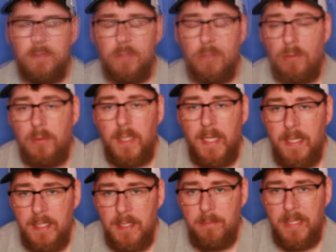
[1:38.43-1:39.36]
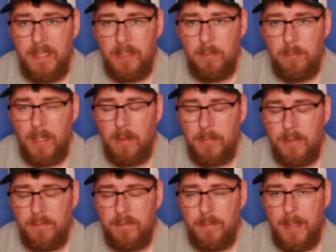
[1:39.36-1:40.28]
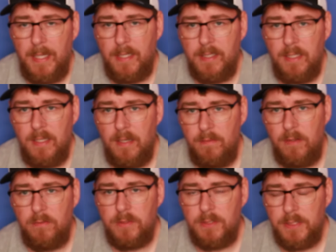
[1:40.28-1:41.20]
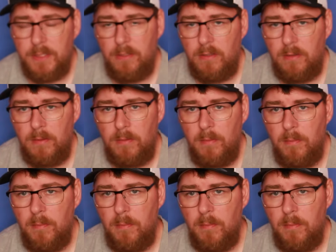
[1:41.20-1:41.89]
So in the main compartment of the bag, I've obviously got